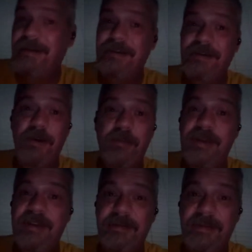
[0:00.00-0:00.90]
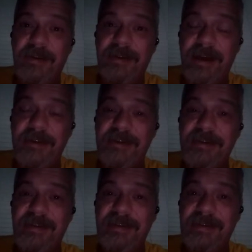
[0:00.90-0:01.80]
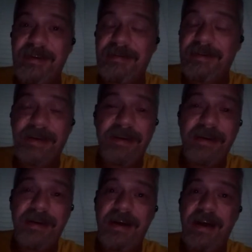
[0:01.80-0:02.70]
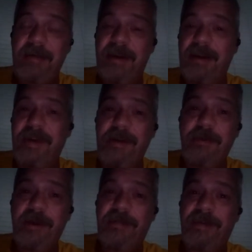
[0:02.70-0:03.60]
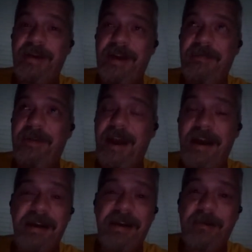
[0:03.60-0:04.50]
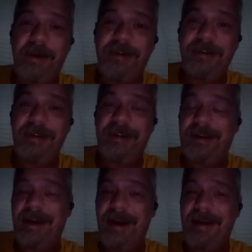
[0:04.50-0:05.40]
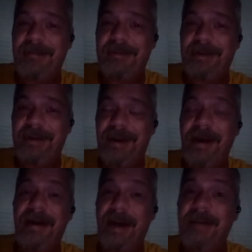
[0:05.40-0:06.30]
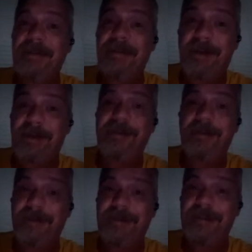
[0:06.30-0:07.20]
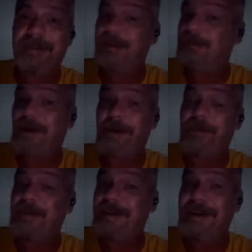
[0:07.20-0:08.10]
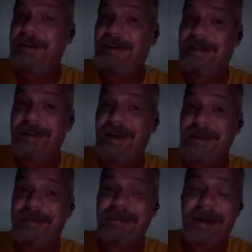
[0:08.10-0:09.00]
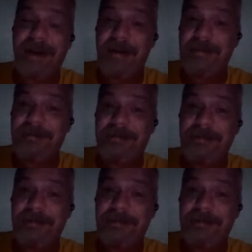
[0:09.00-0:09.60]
and there's no miscommunications and stuff. I mean, if he had any questions, he could have asked me, and I answered all his questions. And the problem was he didn't like the answers I gave,